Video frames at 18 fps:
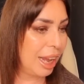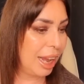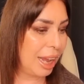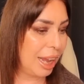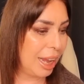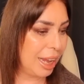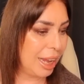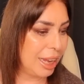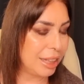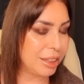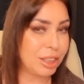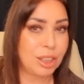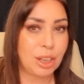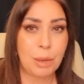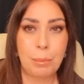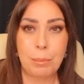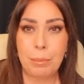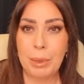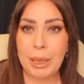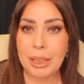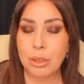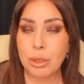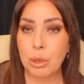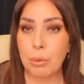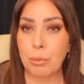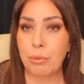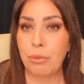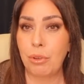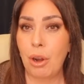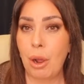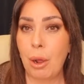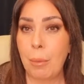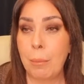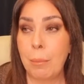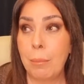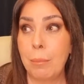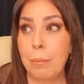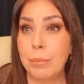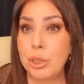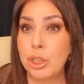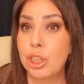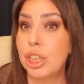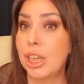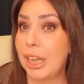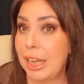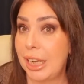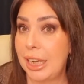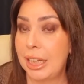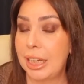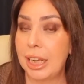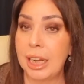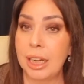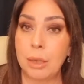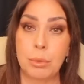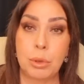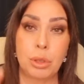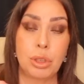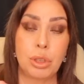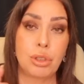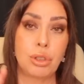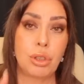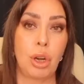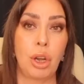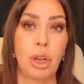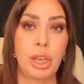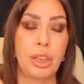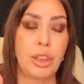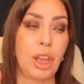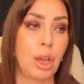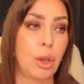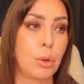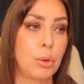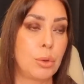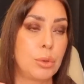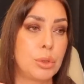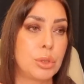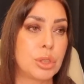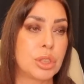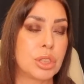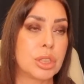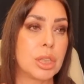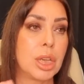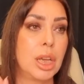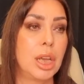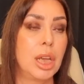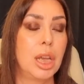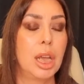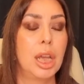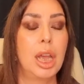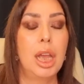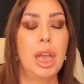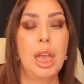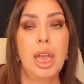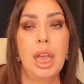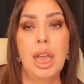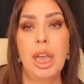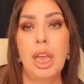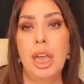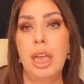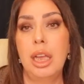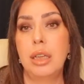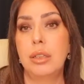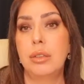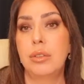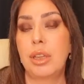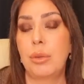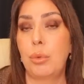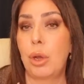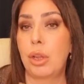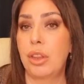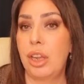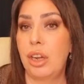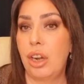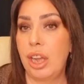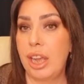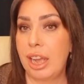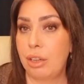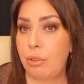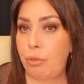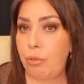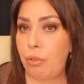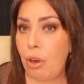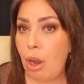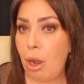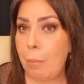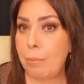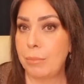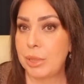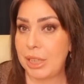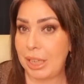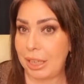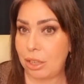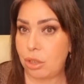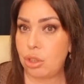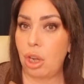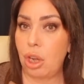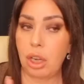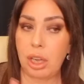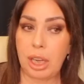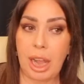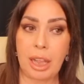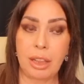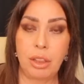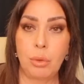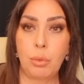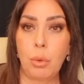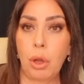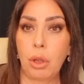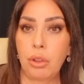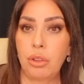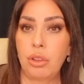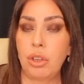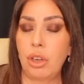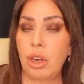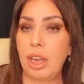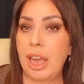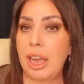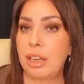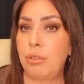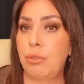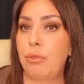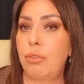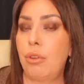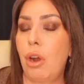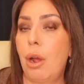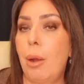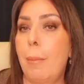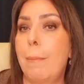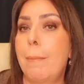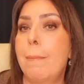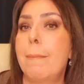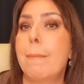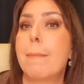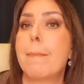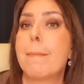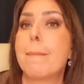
that I picked up from Shein. And I'm going to try those. The one that I had from TikTok and the one that I had from